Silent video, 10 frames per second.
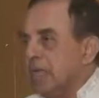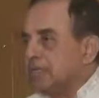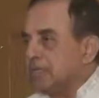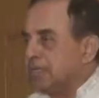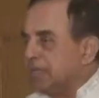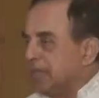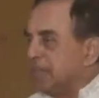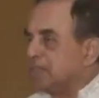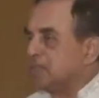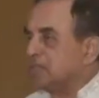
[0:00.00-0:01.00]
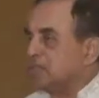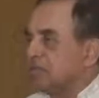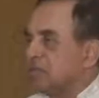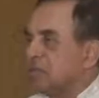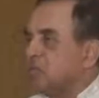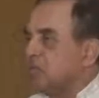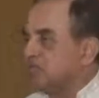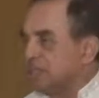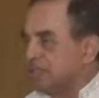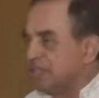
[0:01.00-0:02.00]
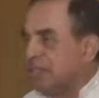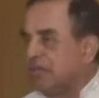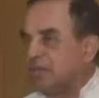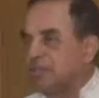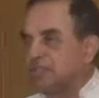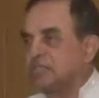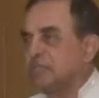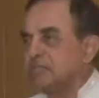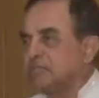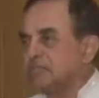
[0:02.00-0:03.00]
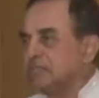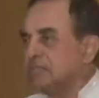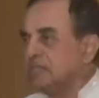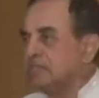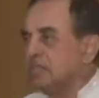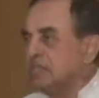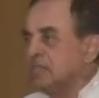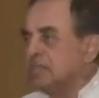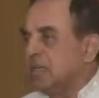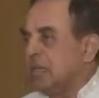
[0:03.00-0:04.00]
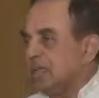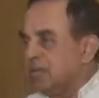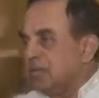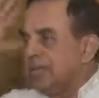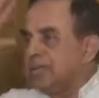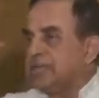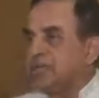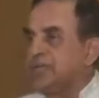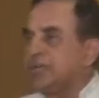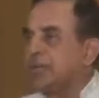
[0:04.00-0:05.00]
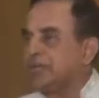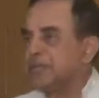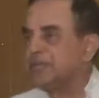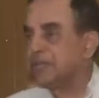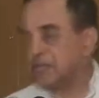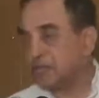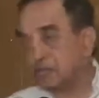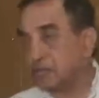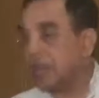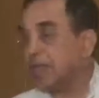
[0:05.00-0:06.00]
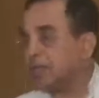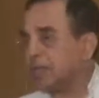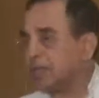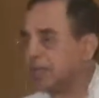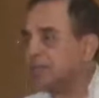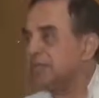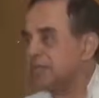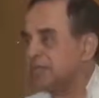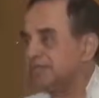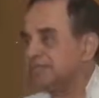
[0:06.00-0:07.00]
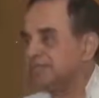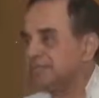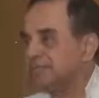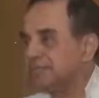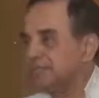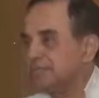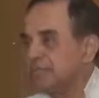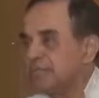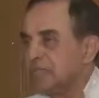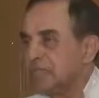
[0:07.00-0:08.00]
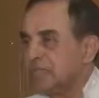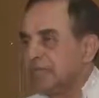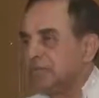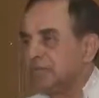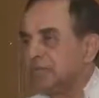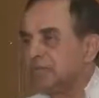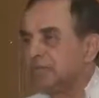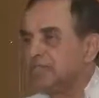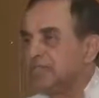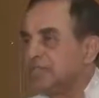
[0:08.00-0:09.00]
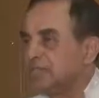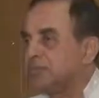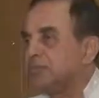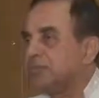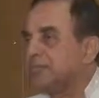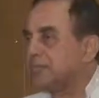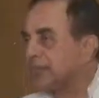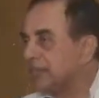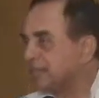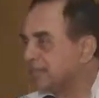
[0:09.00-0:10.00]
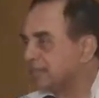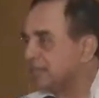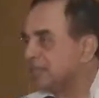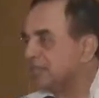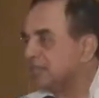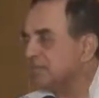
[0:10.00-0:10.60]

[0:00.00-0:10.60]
And Kashmir is whose? It is ours. I don't need any document for it, although I have a document. That document is the instrument of accession.